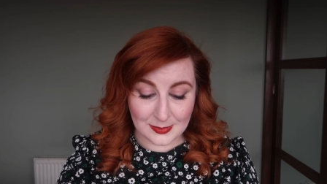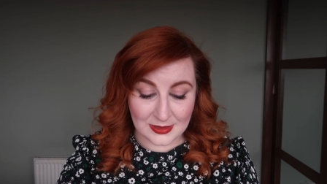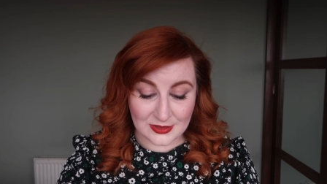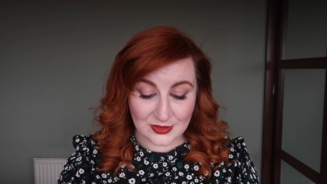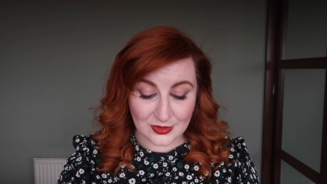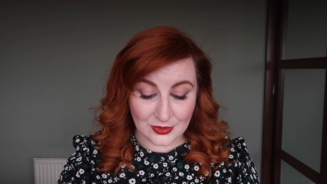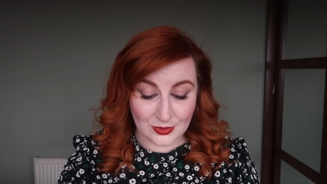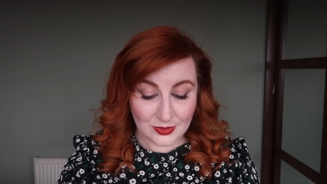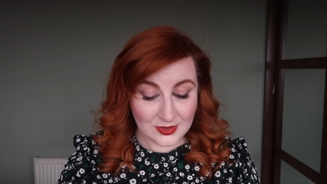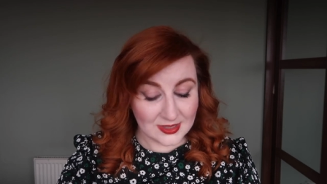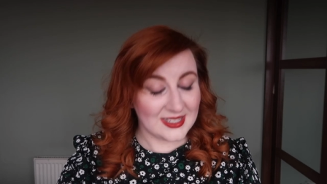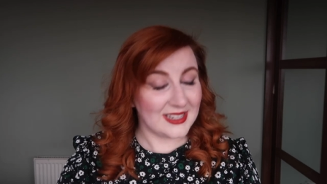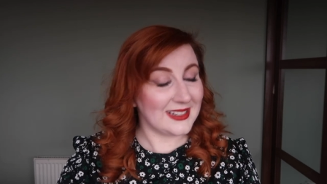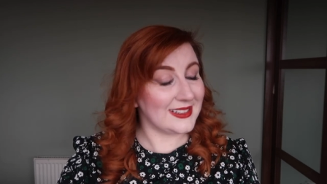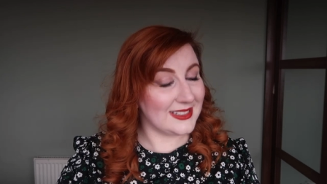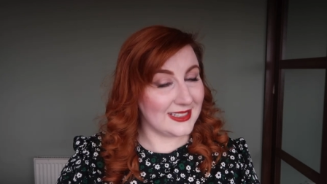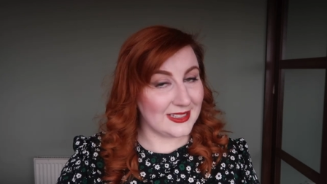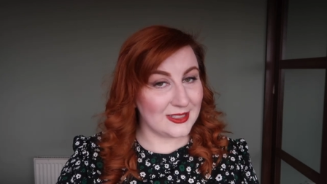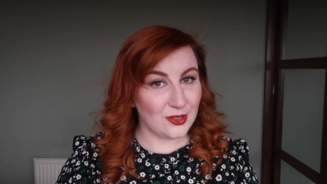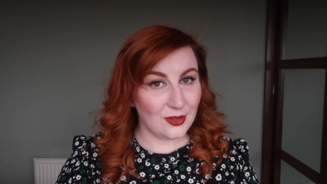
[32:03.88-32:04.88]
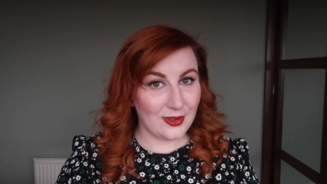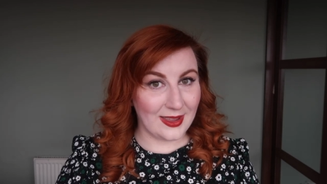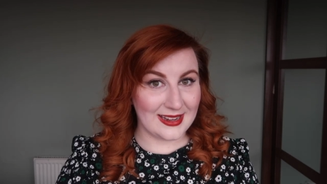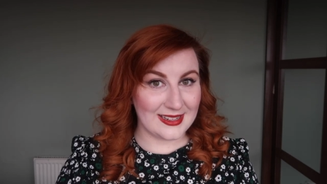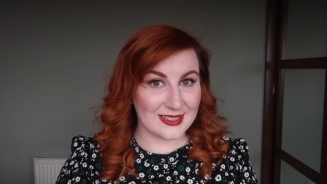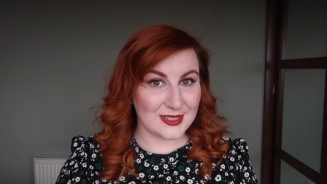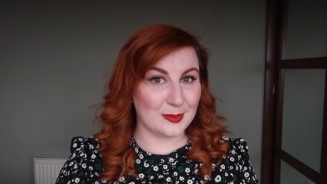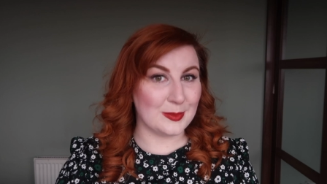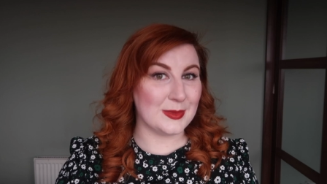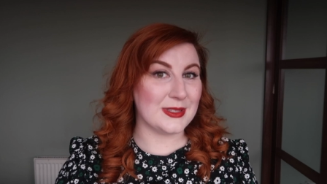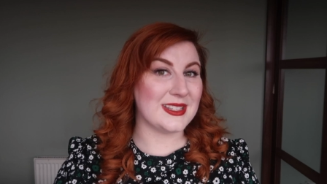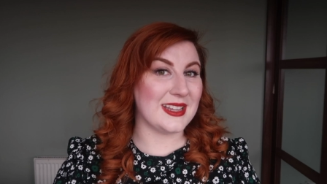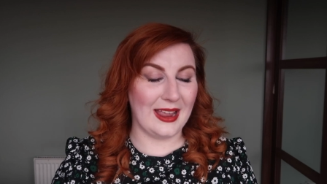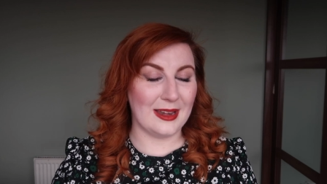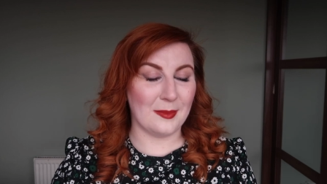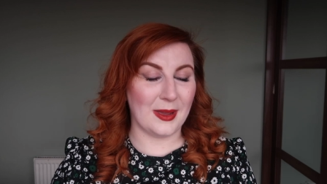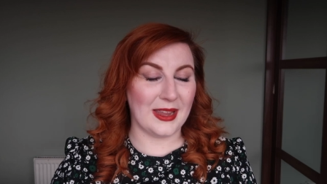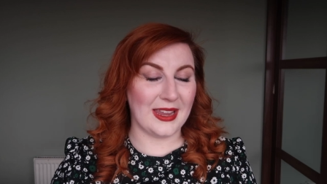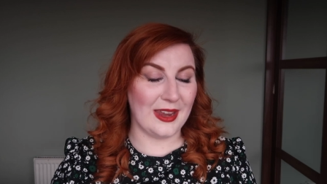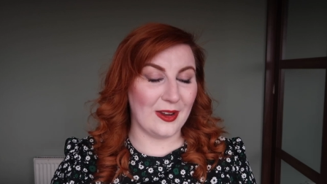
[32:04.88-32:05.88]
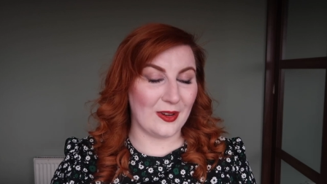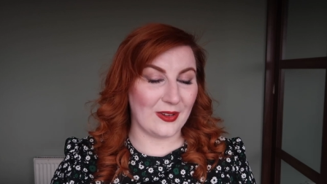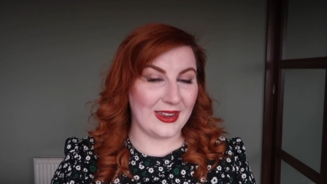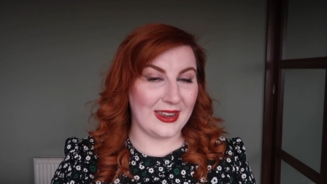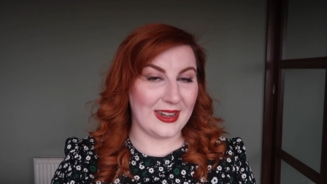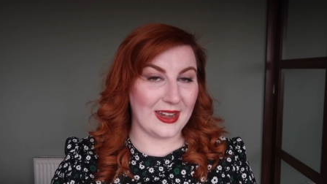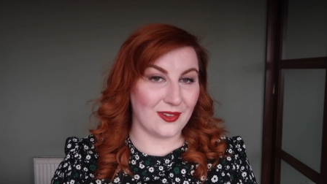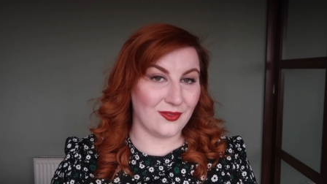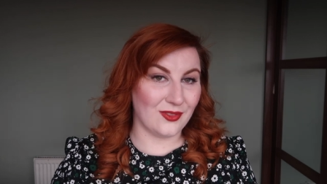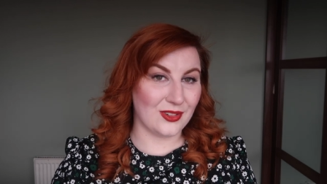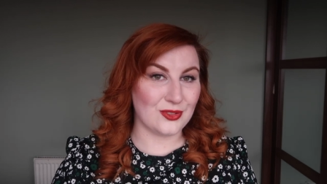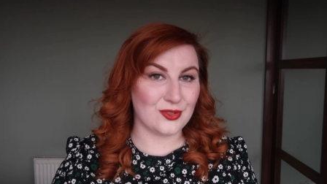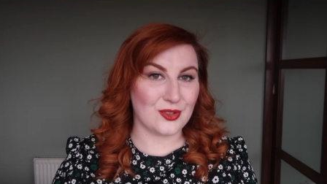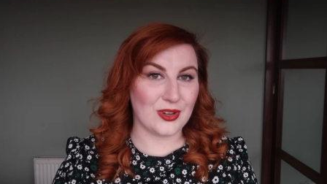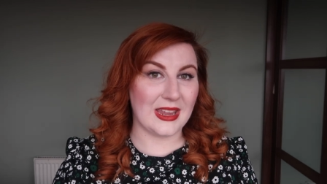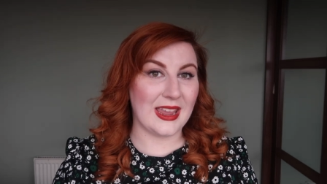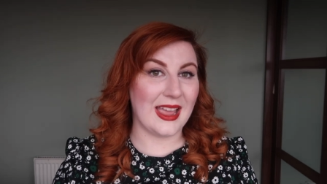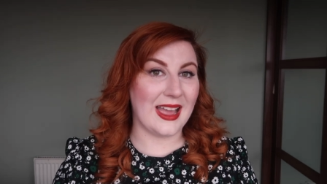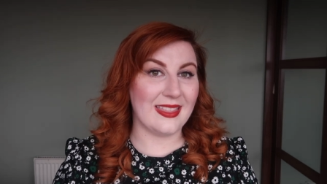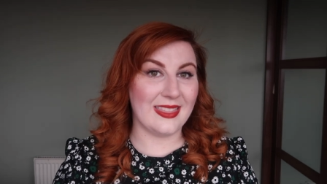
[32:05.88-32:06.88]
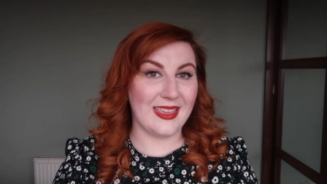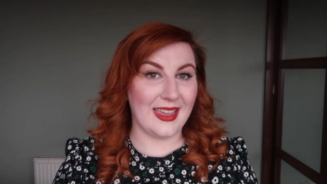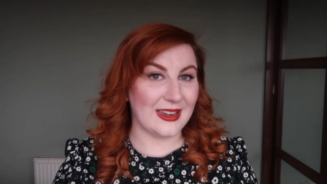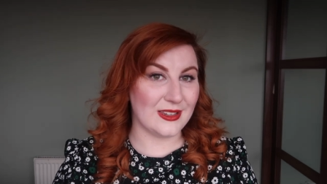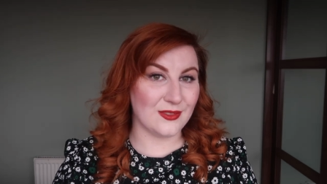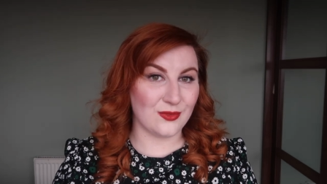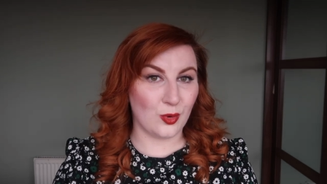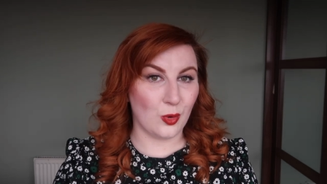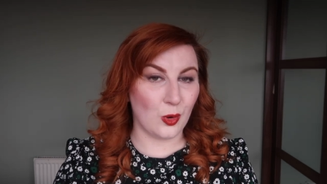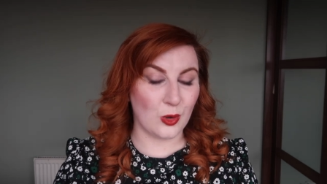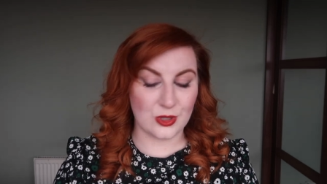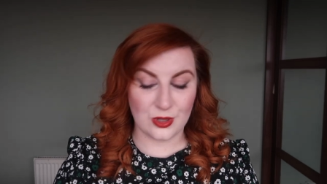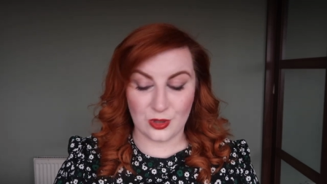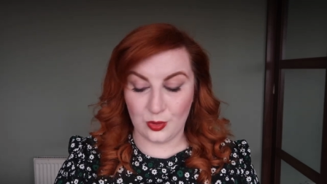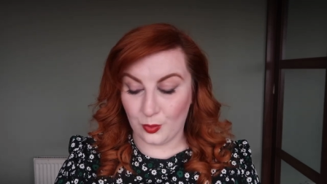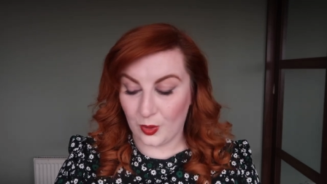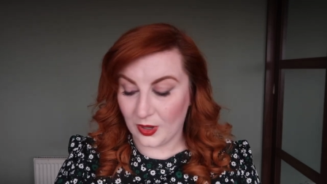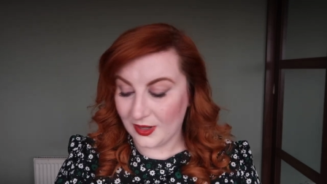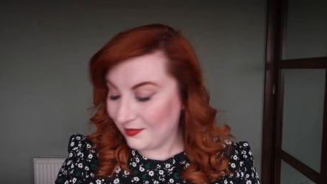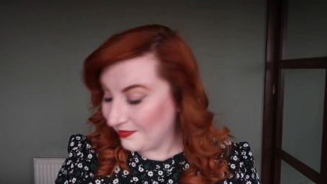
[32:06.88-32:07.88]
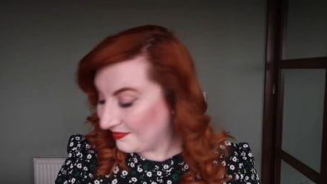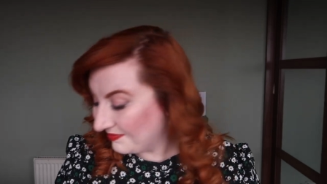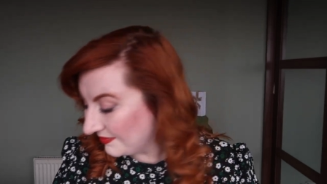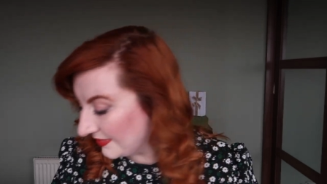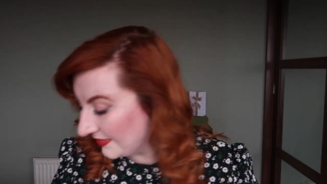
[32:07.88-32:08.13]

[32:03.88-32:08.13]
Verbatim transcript: me to 62 items in my hair care inventory at the end of quarter one.